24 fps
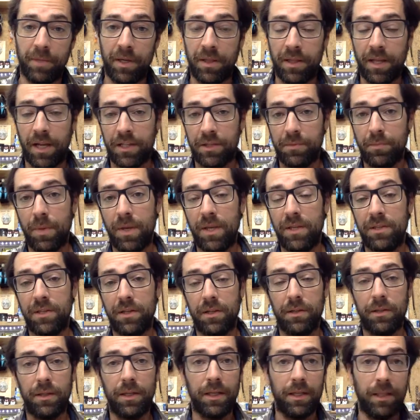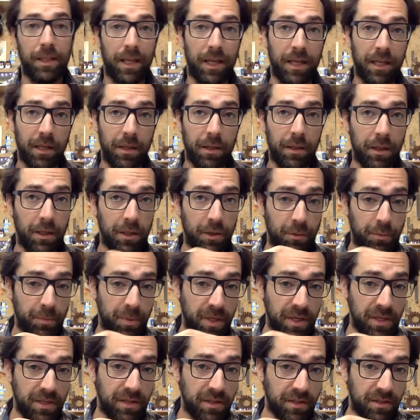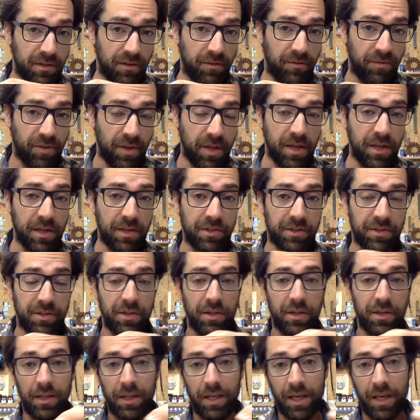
And that's basically like little pieces of this